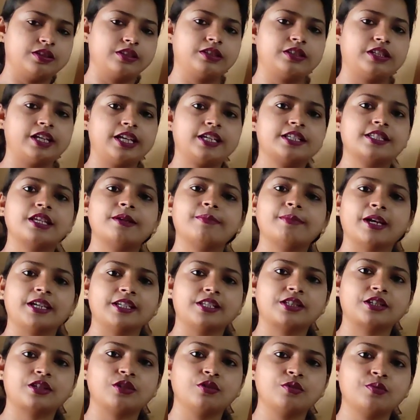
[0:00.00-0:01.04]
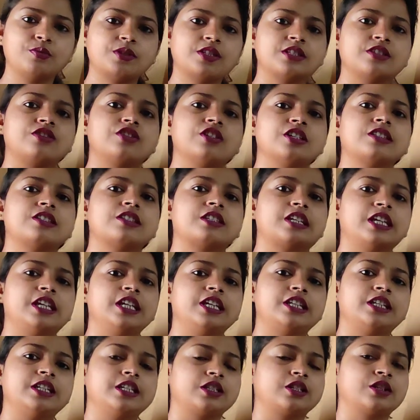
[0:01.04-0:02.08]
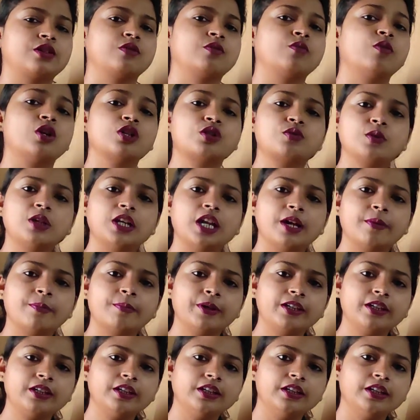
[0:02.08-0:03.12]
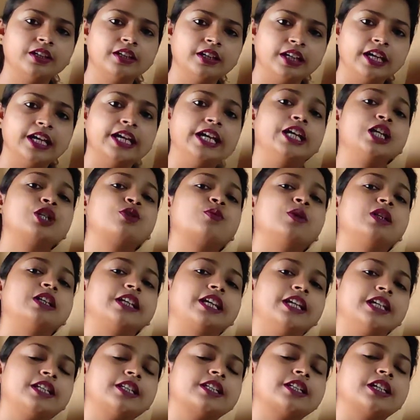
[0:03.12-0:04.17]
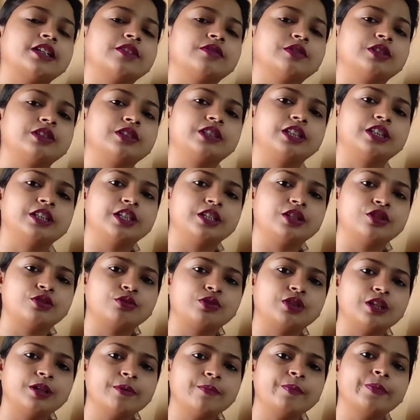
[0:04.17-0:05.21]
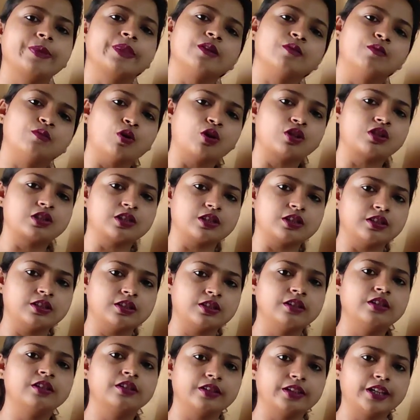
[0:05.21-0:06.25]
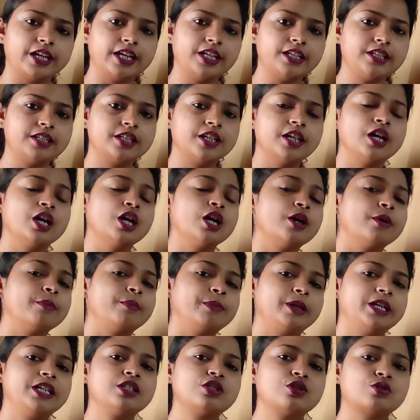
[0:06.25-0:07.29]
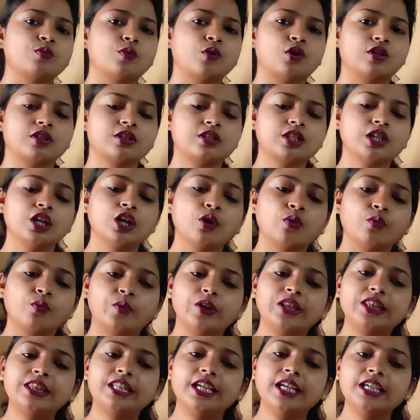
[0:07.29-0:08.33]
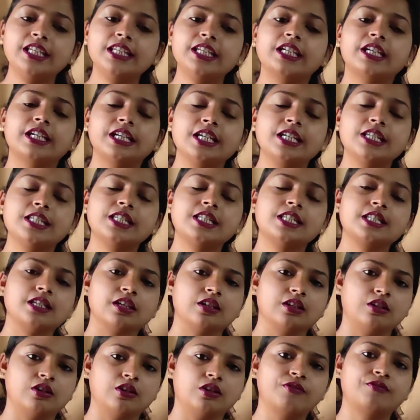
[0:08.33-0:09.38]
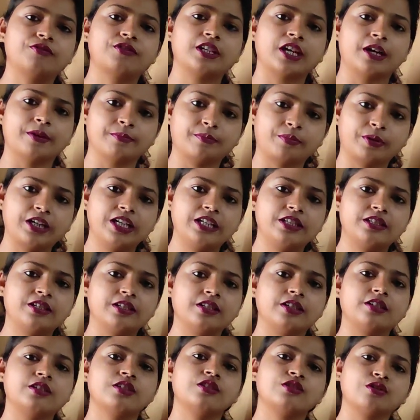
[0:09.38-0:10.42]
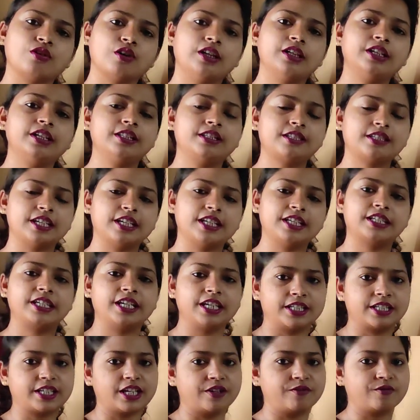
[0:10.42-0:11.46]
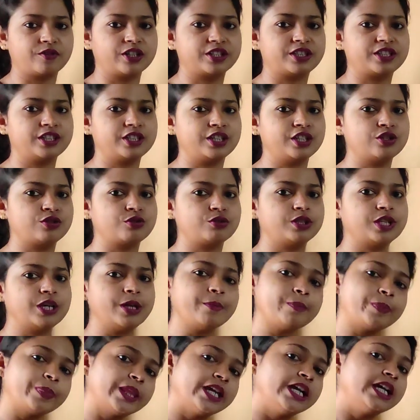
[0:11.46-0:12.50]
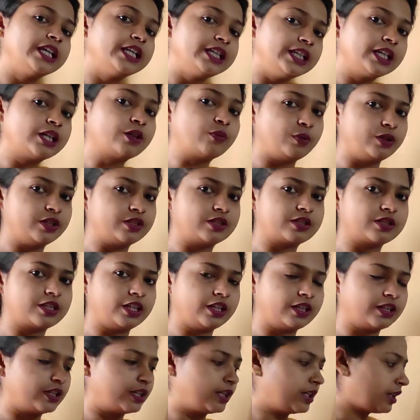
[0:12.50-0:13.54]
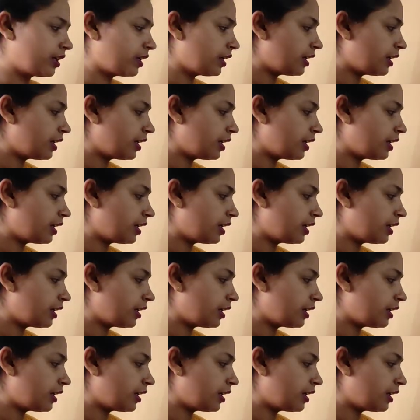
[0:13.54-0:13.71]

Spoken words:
Take some ice cubes, just heat it. What will happen? It will get converted into the water, right? Means what? With the increase of temperature, solid state get converted into the liquid state.